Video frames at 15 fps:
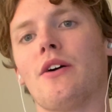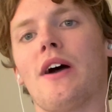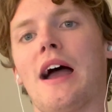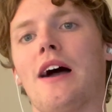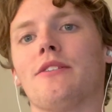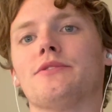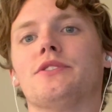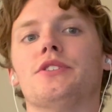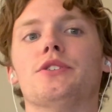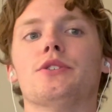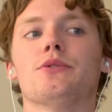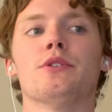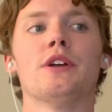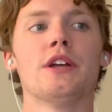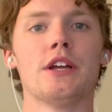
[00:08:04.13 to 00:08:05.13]
how
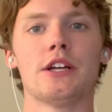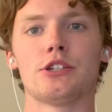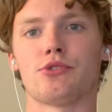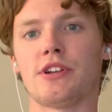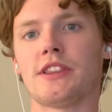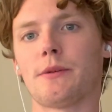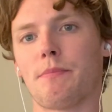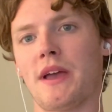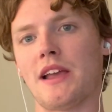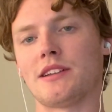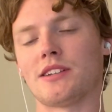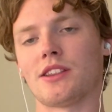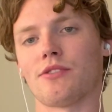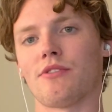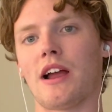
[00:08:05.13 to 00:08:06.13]
to treat the
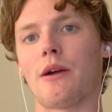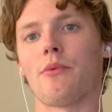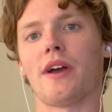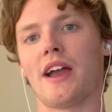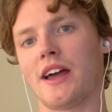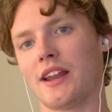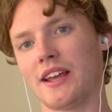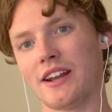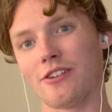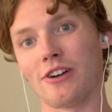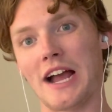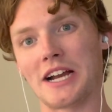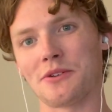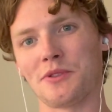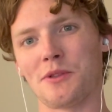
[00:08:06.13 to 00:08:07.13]
patient the right way, how to
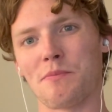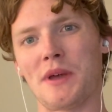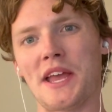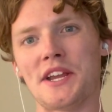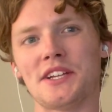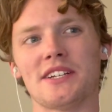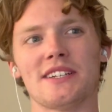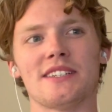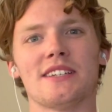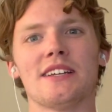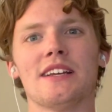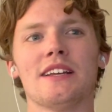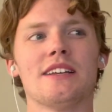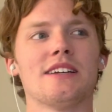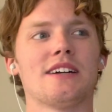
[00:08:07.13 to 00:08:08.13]
interact with the patient,
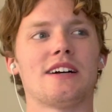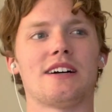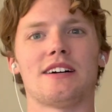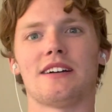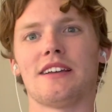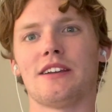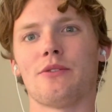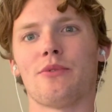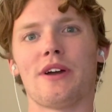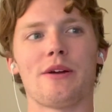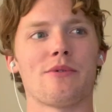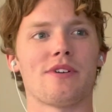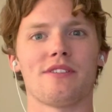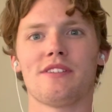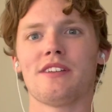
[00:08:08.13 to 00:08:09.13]
uh, in a way
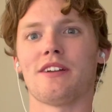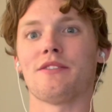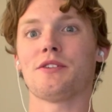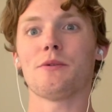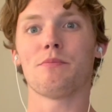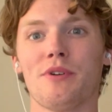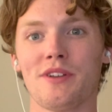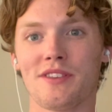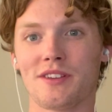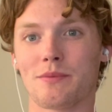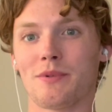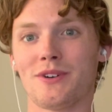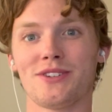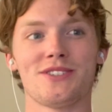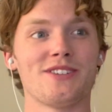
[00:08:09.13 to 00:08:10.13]
where you know you're putting this
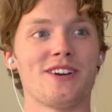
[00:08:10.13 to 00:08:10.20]
person